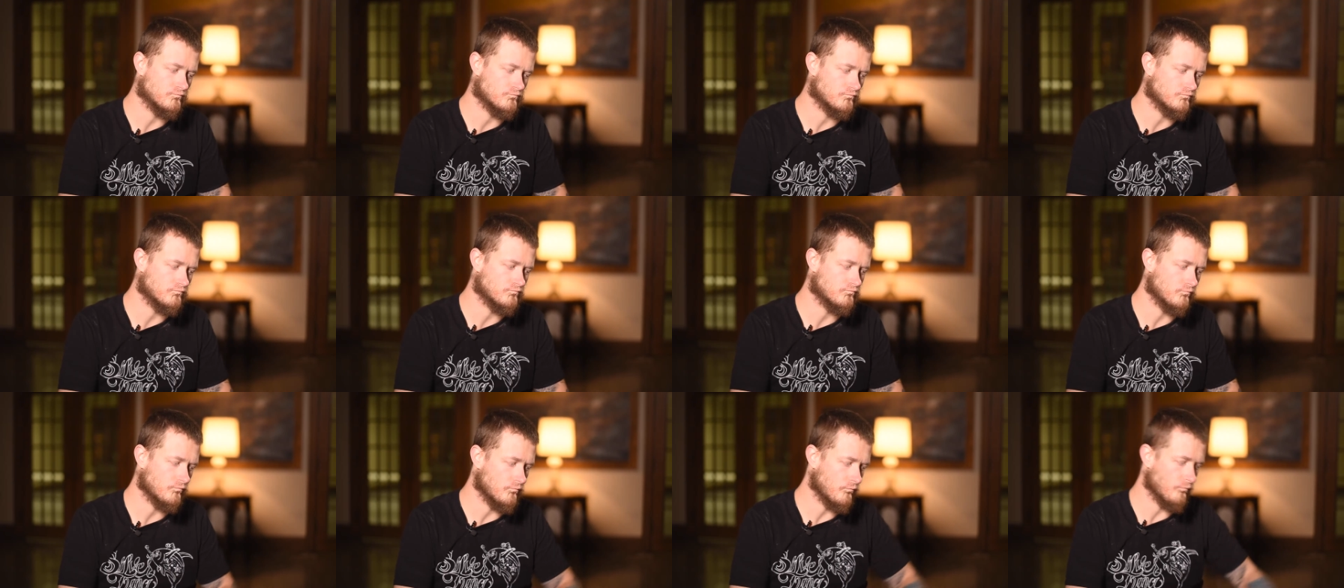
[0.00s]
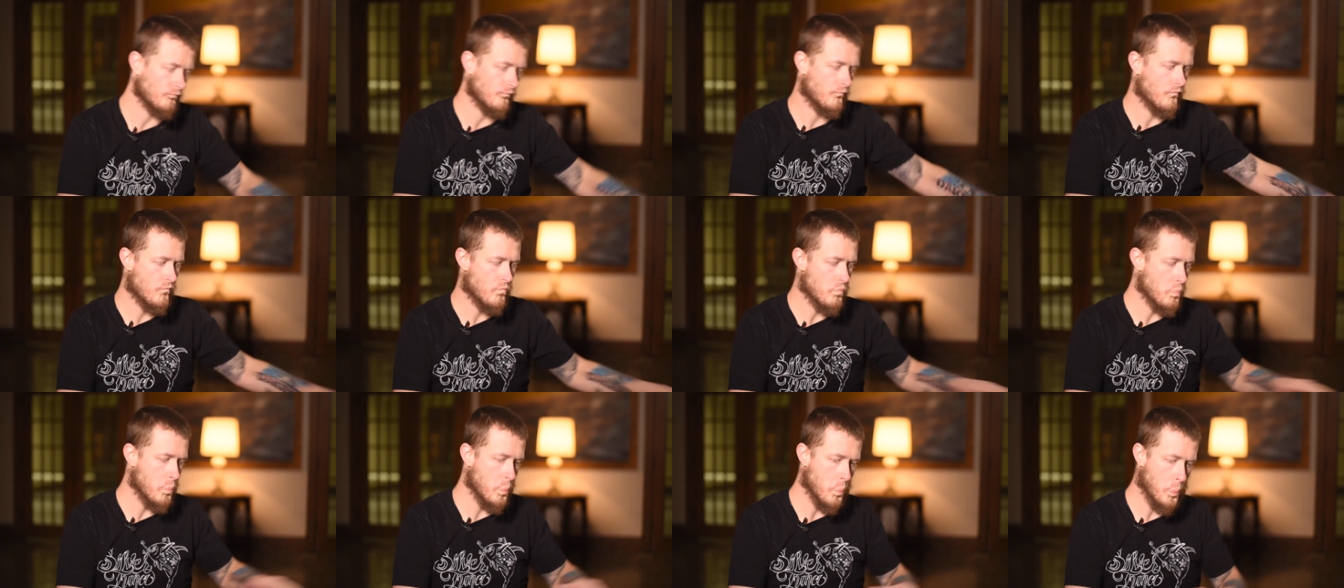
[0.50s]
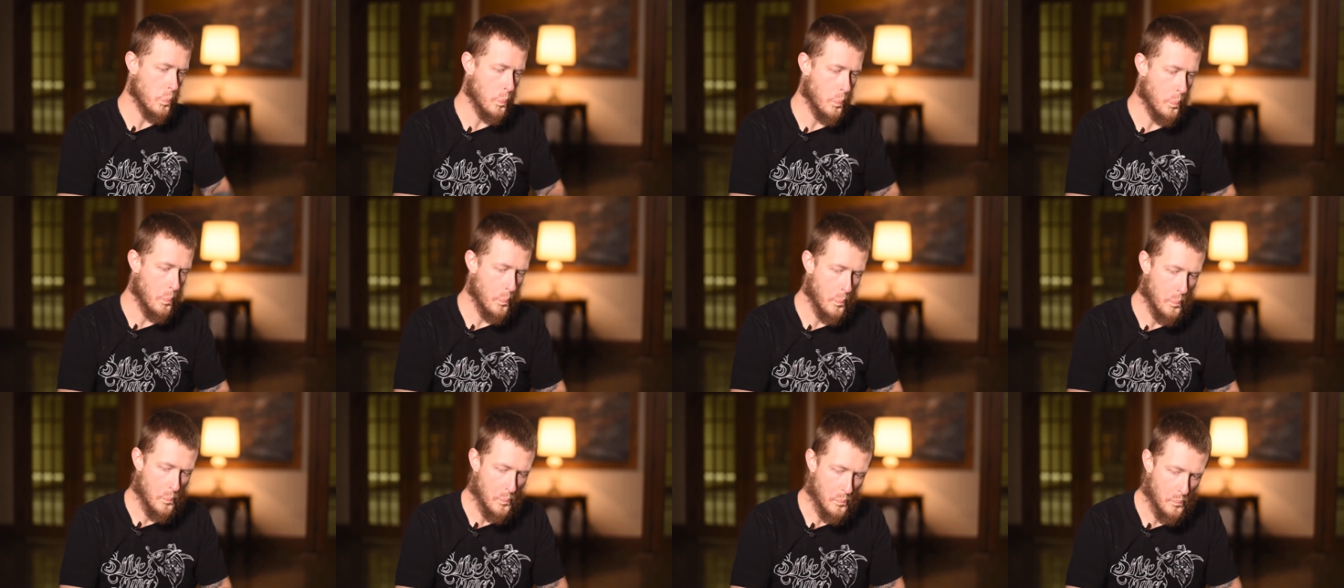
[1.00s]
not sure if you were the
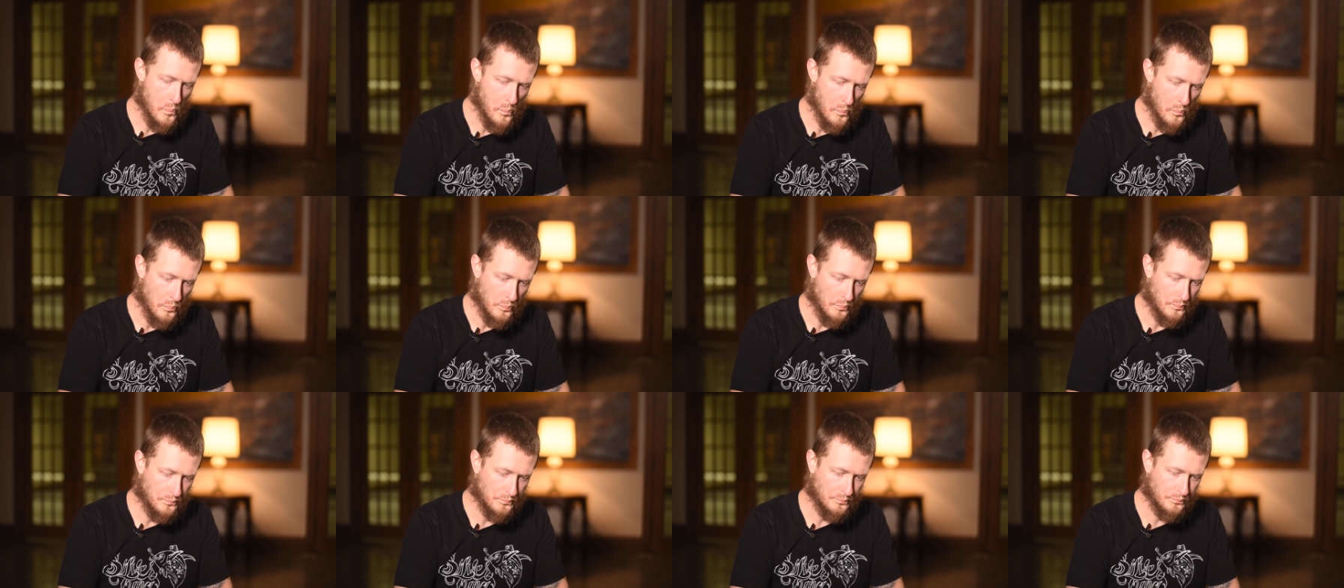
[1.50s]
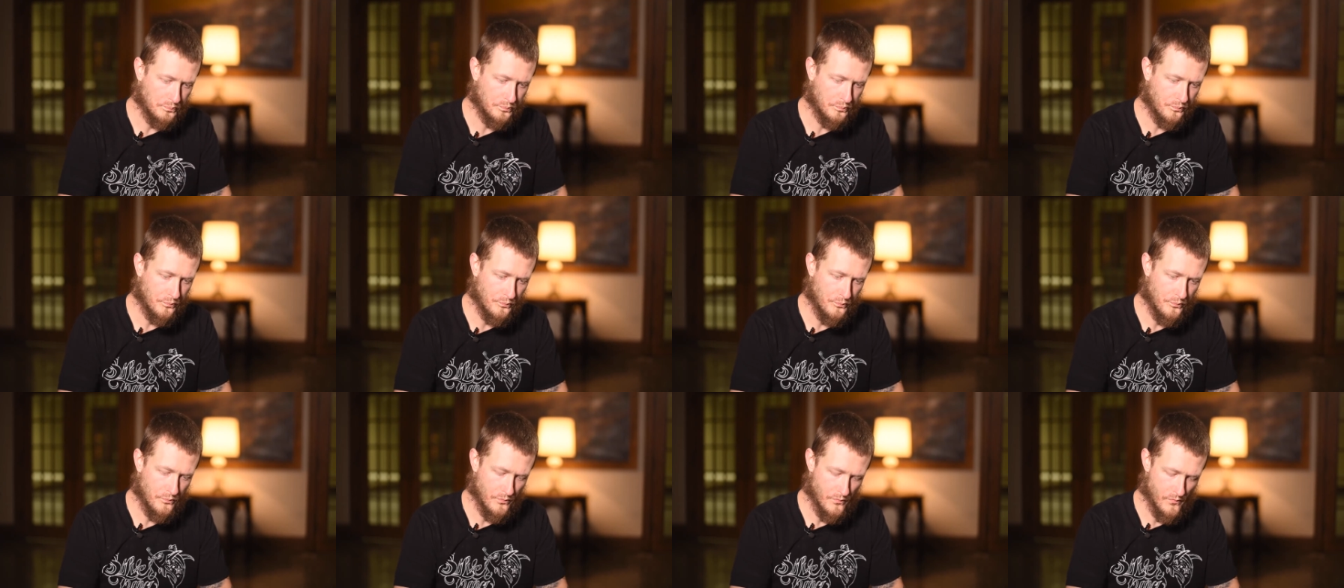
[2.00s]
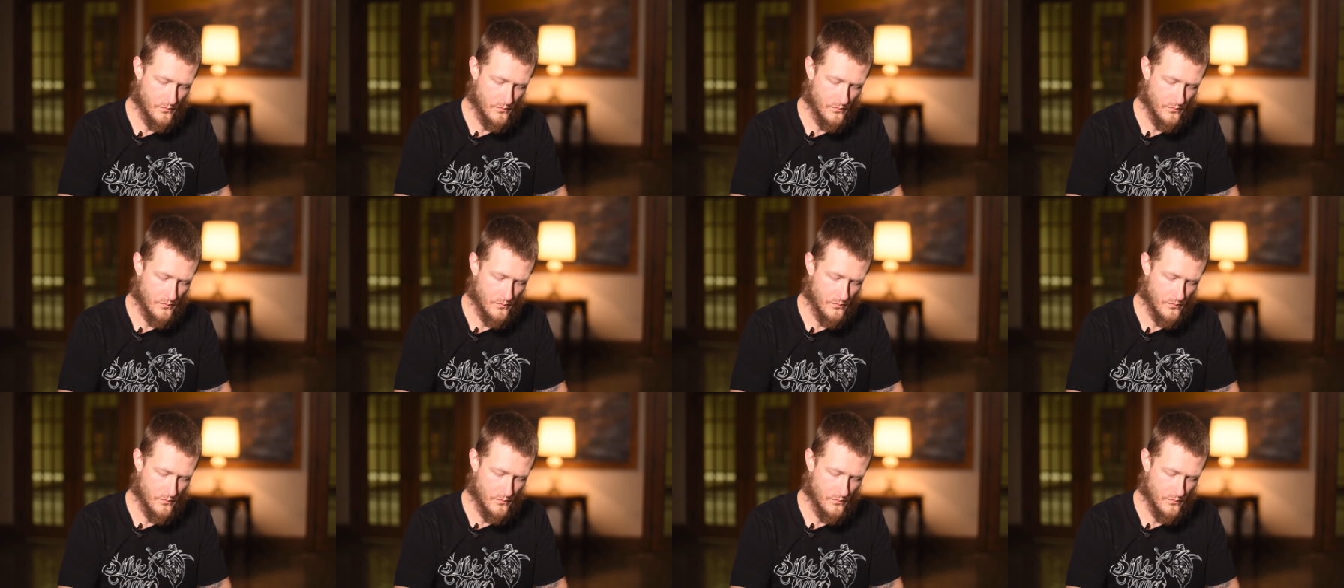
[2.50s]
brainchild, this